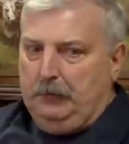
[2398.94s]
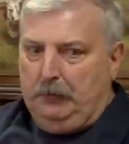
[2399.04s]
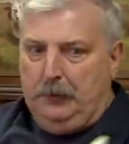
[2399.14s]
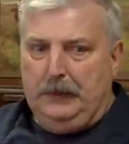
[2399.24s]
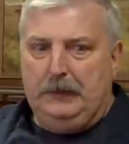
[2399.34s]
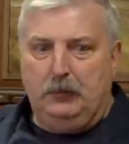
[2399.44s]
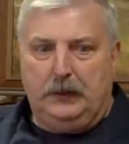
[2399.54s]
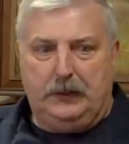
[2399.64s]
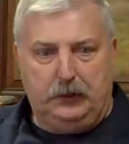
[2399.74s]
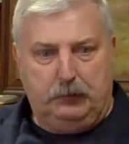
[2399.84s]
we mean
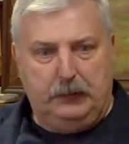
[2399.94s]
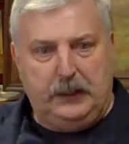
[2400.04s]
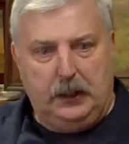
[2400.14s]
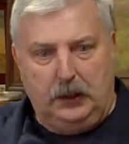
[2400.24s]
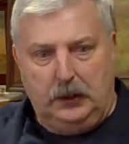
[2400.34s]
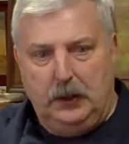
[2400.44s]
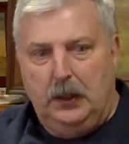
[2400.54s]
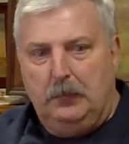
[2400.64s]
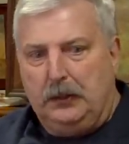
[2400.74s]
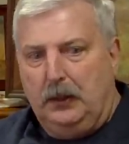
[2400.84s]
with the tree color,
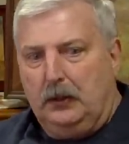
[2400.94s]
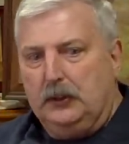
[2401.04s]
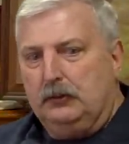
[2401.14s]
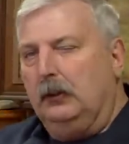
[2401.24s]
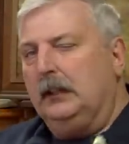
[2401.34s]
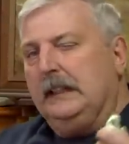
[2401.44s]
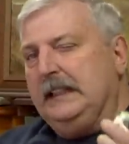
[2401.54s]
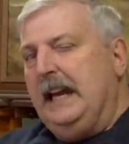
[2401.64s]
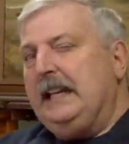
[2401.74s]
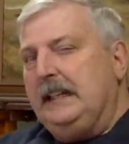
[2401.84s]
but I'll control it
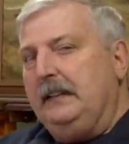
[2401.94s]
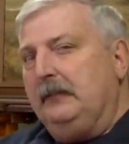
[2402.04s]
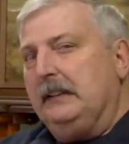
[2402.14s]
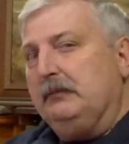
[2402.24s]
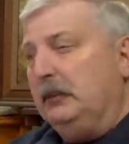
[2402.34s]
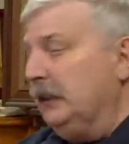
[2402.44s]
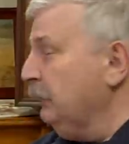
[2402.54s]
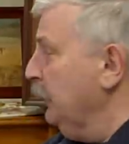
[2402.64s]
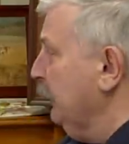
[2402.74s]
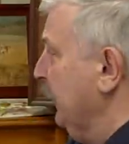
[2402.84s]
negative, which
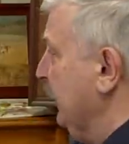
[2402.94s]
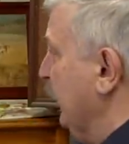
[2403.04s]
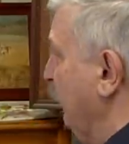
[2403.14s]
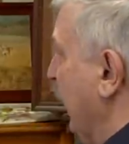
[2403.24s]
we mean the